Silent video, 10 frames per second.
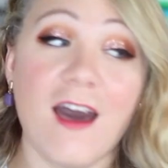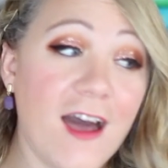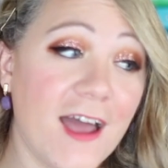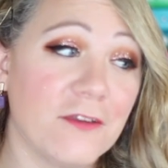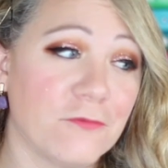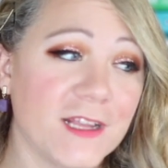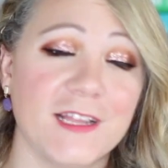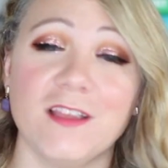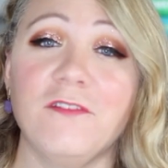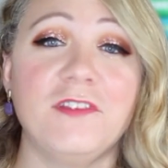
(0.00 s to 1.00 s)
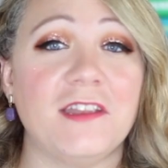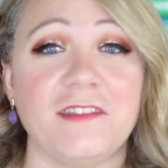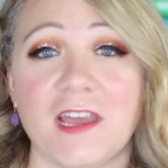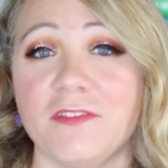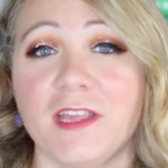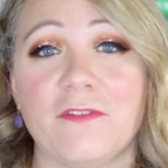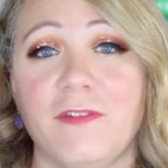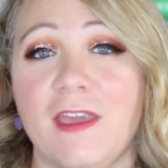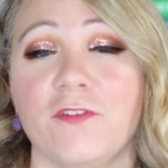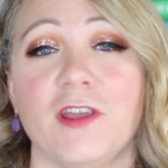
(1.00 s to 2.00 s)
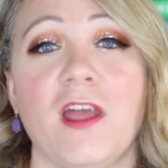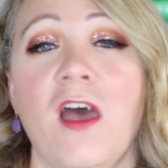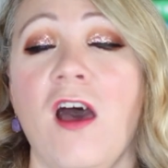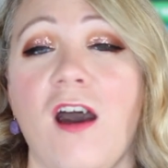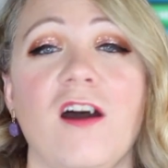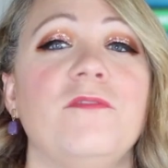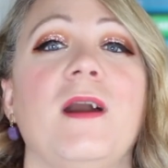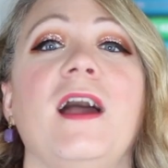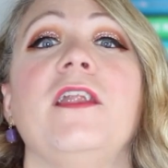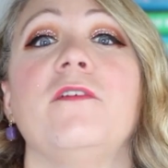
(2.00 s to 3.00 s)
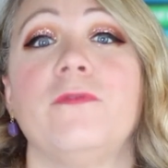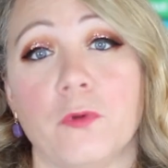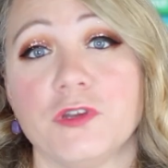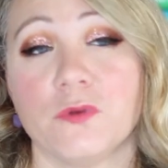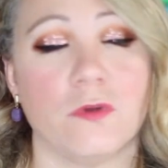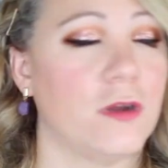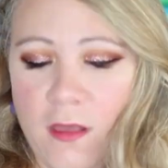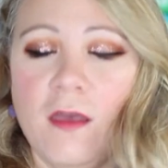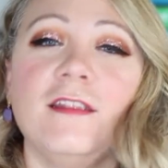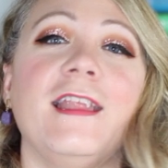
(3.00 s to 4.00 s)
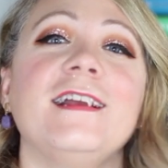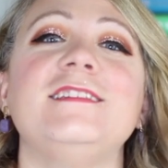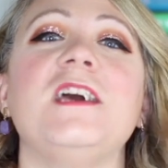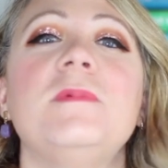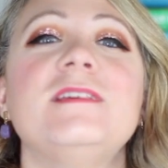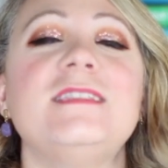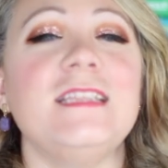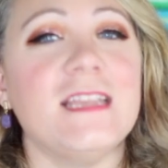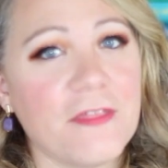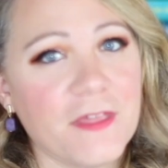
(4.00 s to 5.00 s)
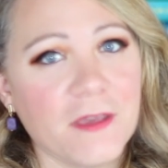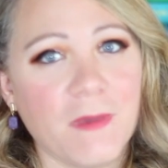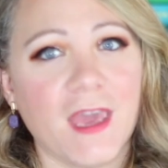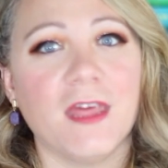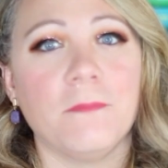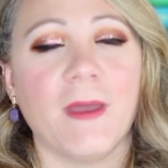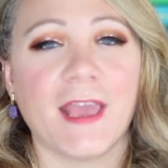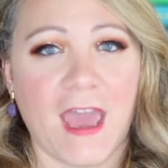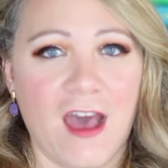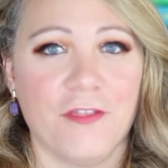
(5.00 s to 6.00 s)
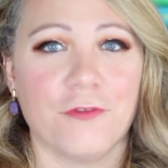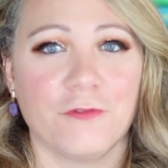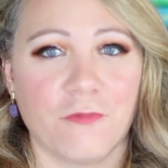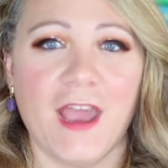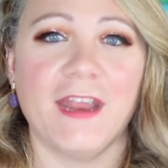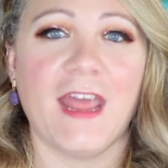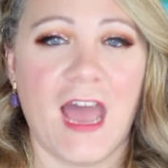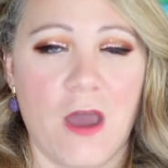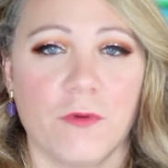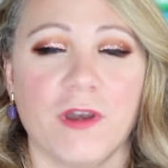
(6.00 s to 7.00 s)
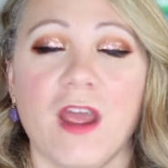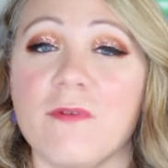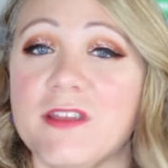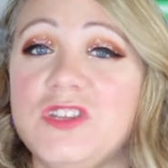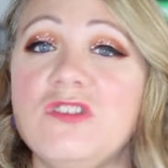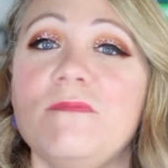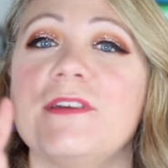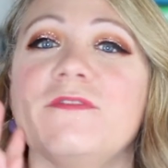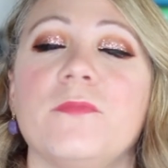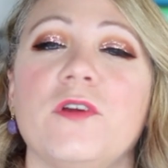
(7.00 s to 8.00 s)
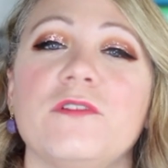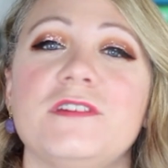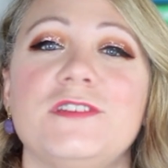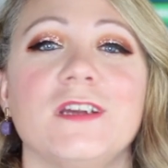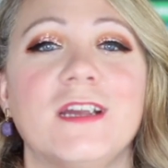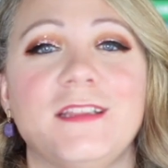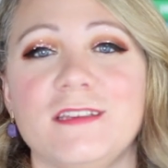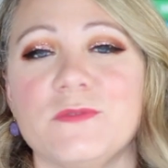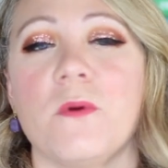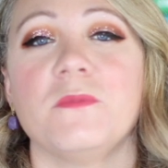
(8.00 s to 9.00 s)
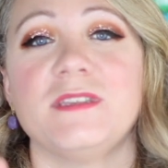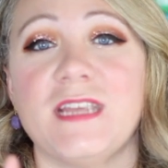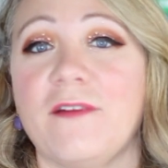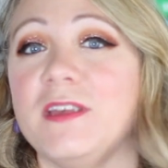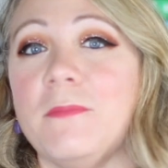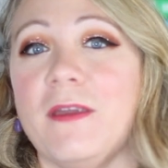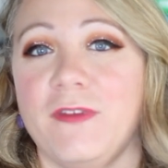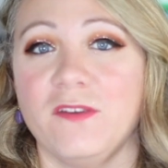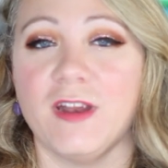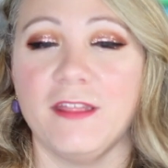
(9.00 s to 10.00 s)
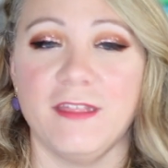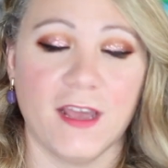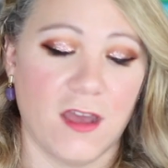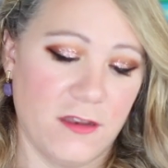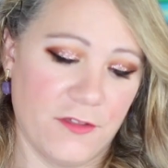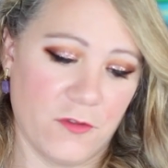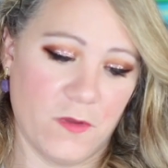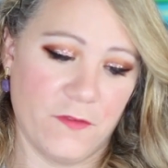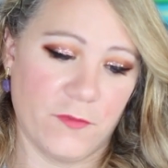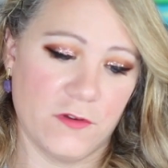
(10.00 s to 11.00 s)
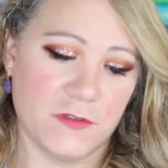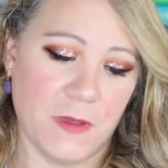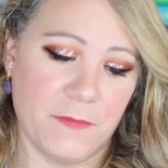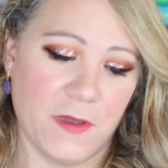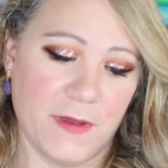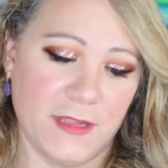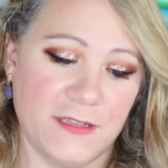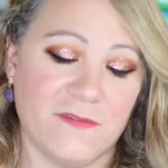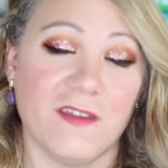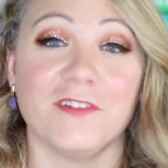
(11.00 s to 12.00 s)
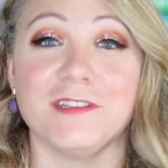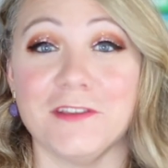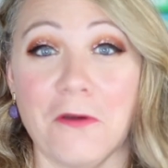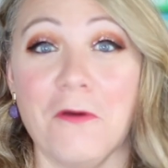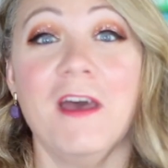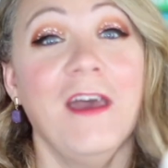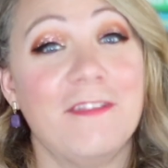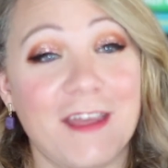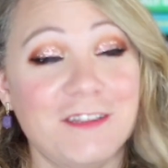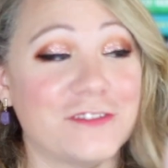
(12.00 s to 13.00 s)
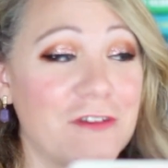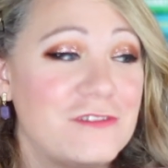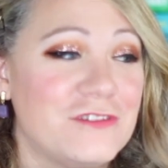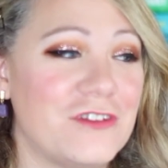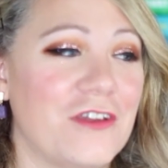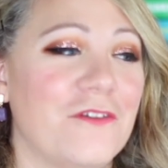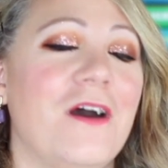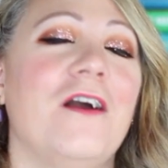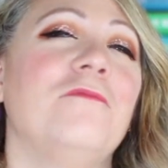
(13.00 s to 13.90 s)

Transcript: I really loved it. Definitely a favorite of mine for sure. Next up is The Nothing Man by Katherine Ryan Howard. I read two books from her this year and this one was definitely my favorite. I think another one of hers might be on my least favorite, so that just goes to show you.